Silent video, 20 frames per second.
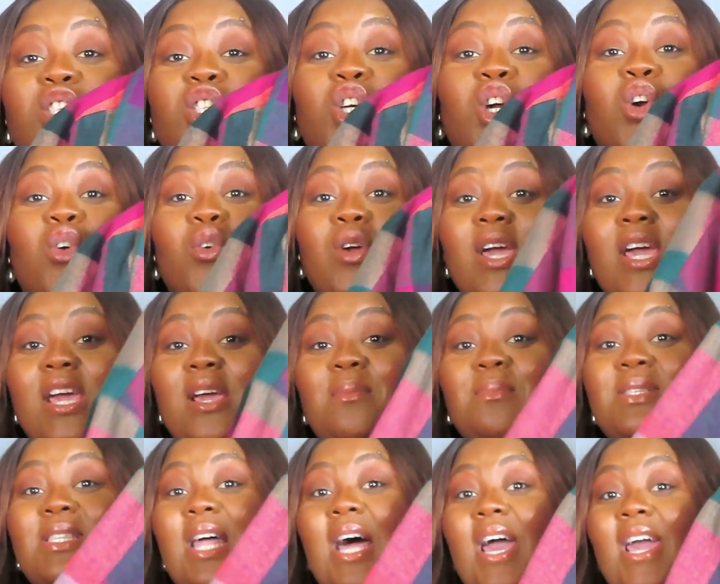
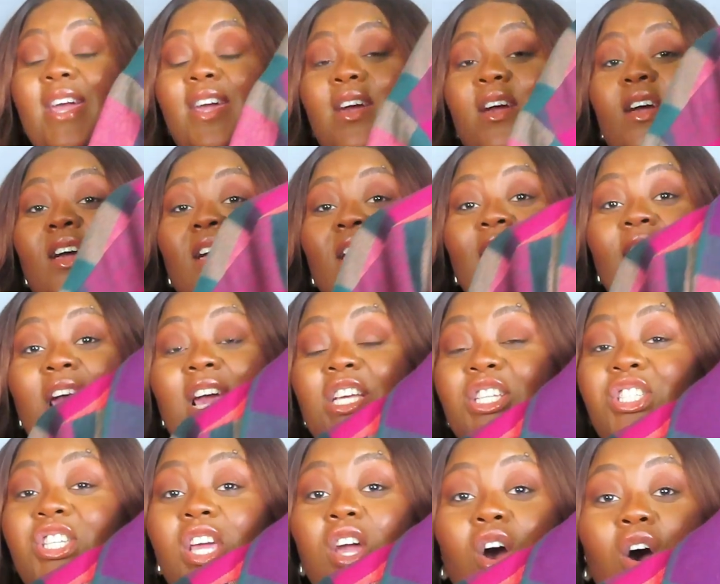screams like, and
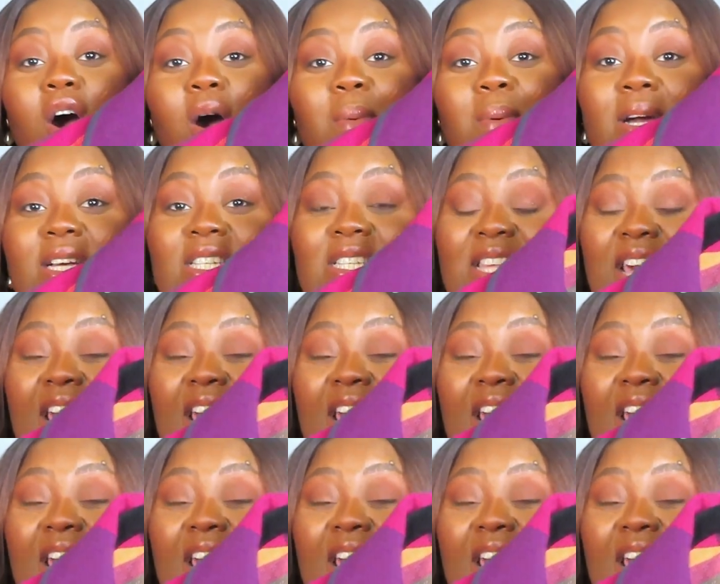she always